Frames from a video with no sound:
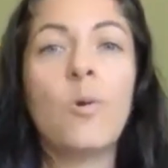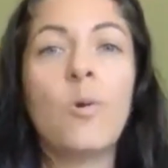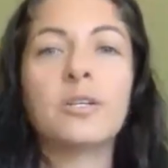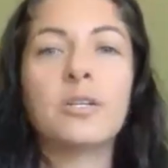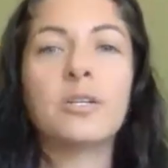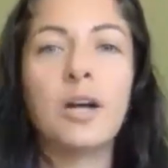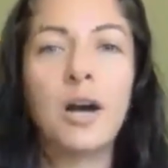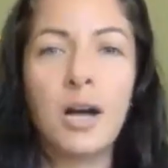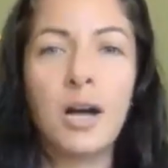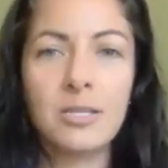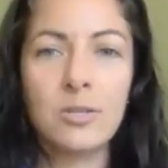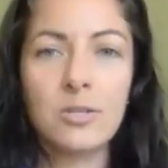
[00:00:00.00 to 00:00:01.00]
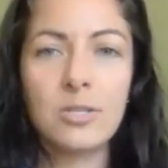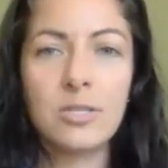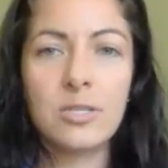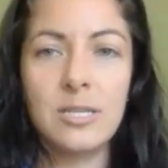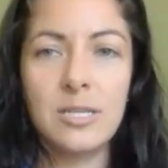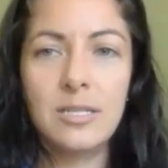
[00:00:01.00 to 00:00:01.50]
boiling water
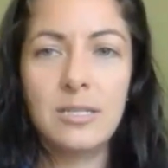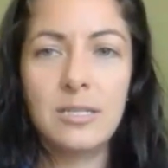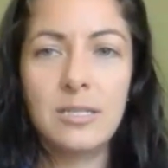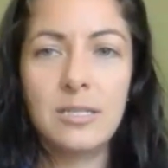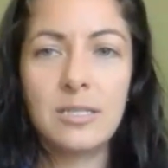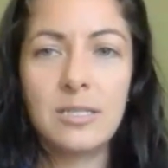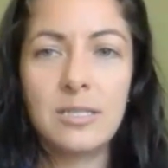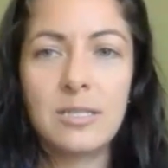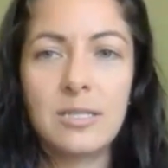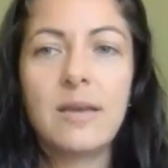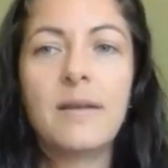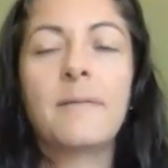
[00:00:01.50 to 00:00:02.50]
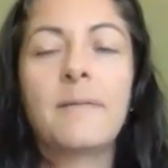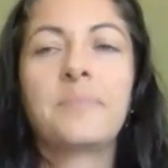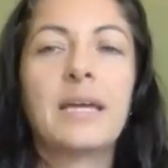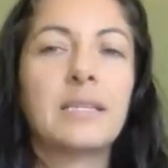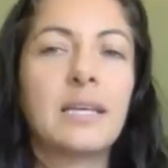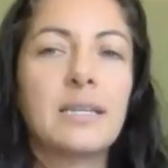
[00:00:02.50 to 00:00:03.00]
onto those seeds
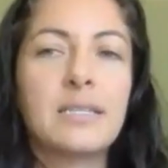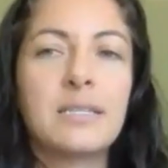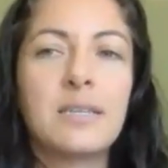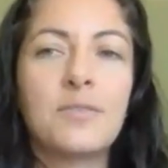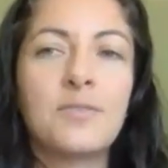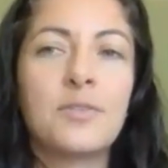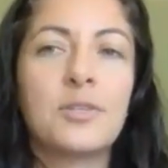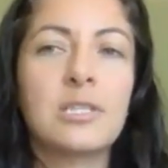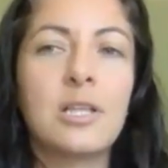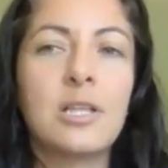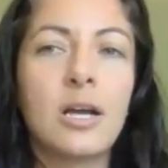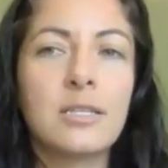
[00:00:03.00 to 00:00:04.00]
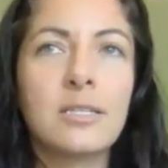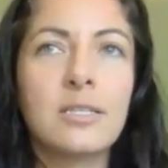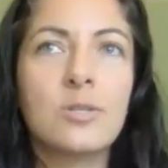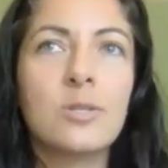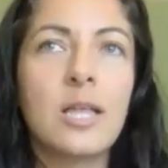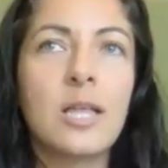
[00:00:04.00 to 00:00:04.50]
and let it sit
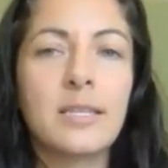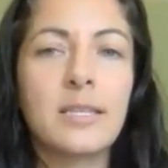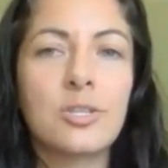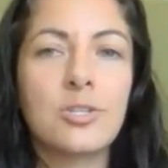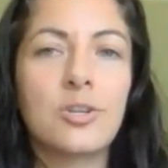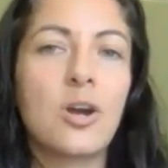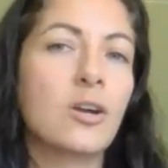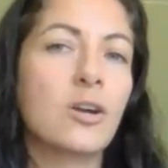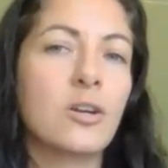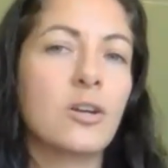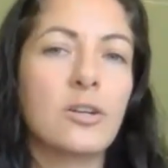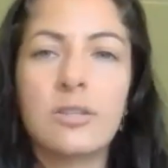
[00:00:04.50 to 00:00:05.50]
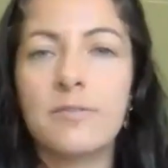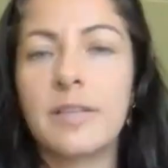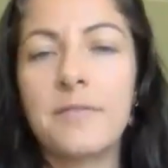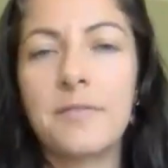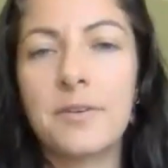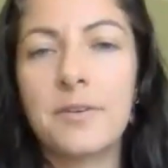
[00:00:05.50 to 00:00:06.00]
for as long as you like. The
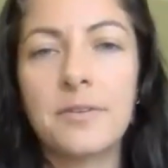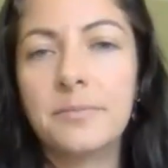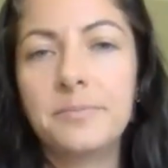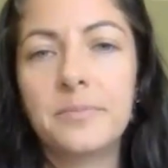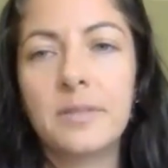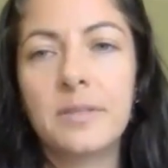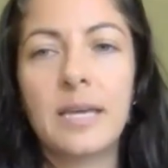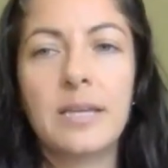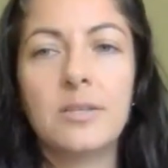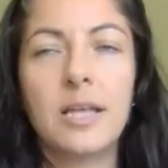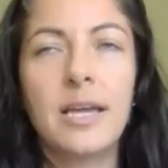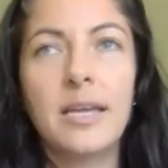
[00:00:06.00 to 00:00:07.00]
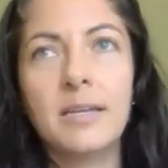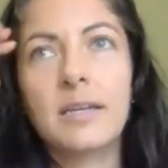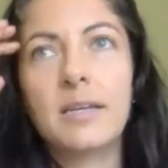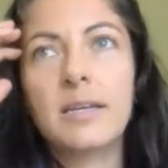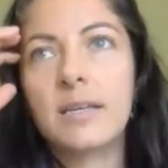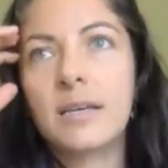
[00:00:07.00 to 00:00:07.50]
stronger the flavor
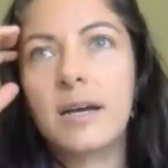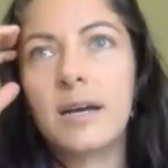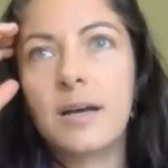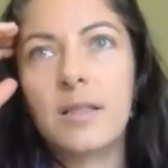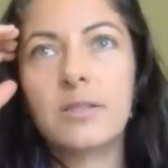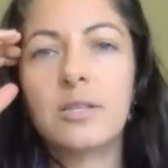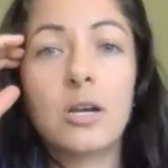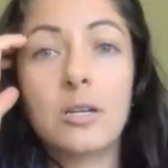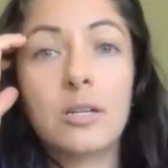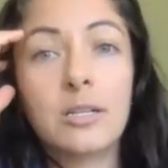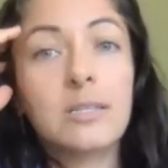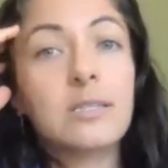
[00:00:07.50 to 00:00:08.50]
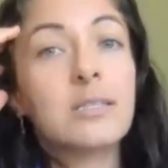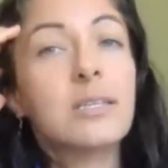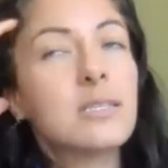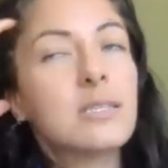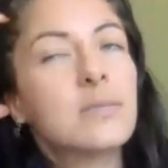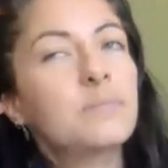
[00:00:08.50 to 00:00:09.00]
that you like, the
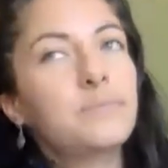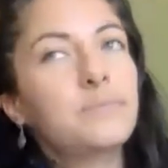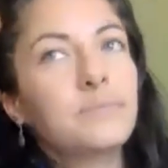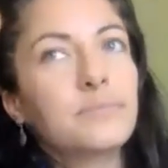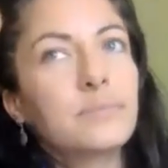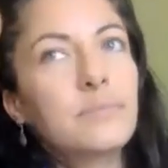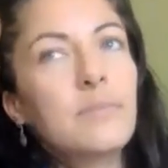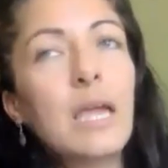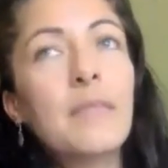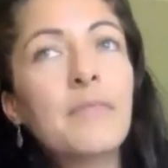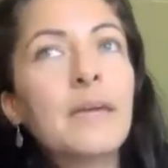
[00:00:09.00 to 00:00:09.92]
longer it sits.